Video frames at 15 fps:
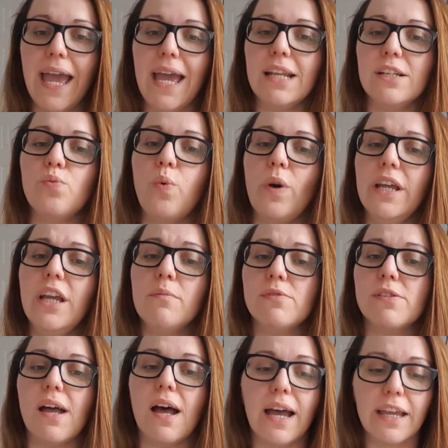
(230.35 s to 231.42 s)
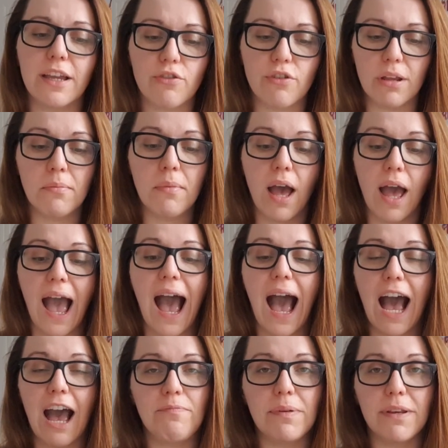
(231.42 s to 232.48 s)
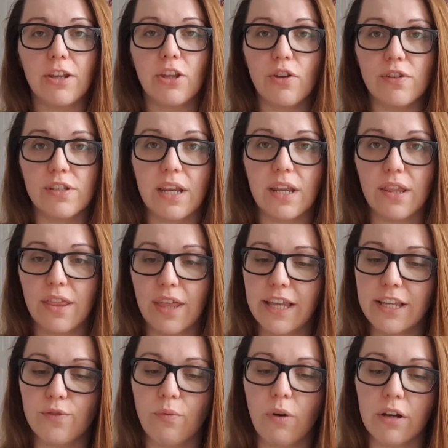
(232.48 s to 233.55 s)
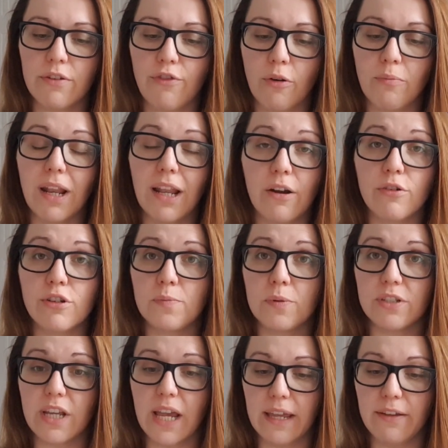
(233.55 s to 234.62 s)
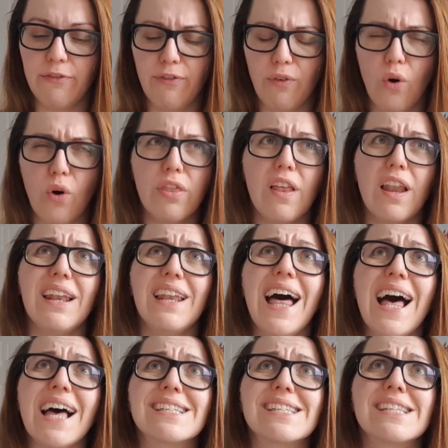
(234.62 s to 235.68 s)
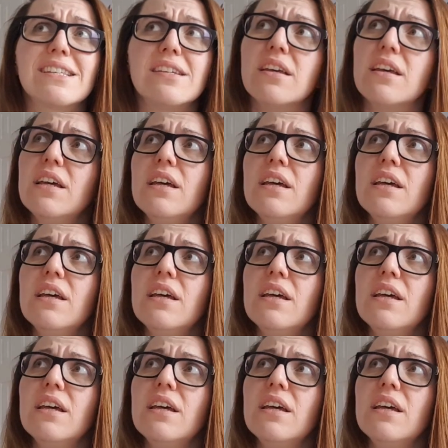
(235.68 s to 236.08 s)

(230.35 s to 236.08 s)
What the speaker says: And when it comes to eye cream, I've been using this one from La Roche-Posay for the last,